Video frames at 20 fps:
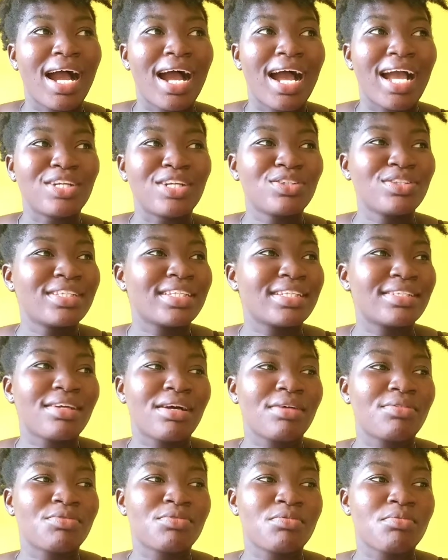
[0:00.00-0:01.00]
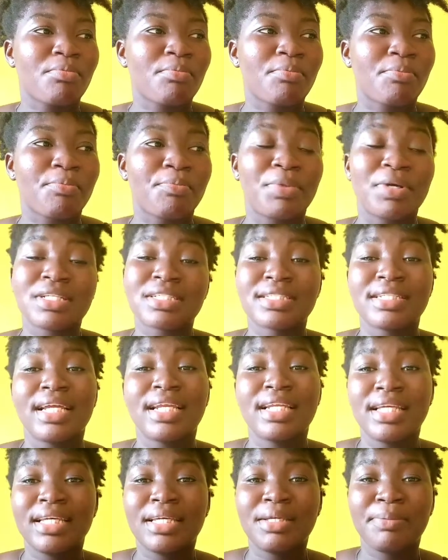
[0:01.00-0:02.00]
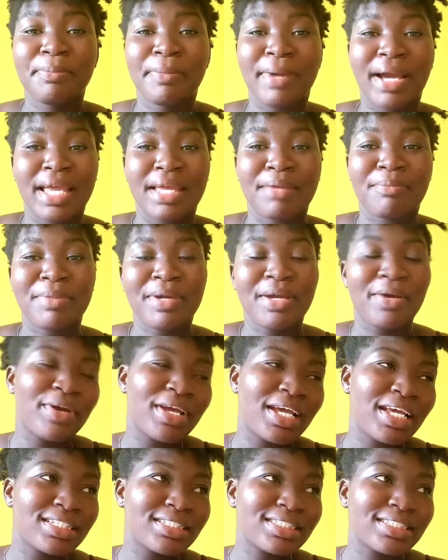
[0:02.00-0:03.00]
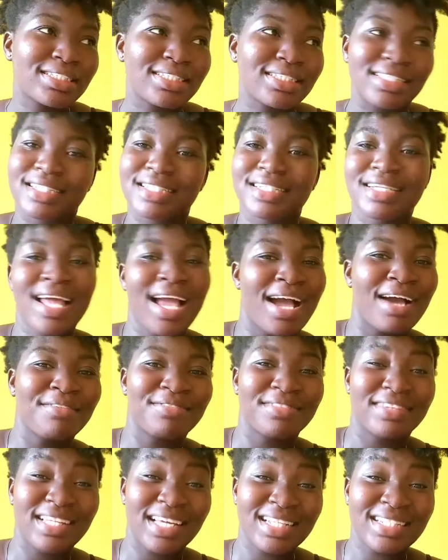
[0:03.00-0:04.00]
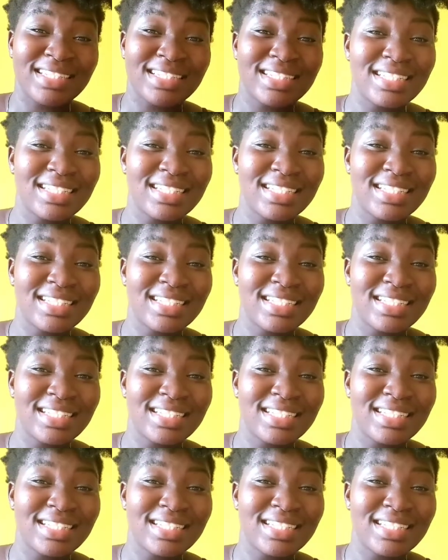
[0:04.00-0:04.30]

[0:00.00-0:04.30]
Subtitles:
I don't personally, my parents didn't have that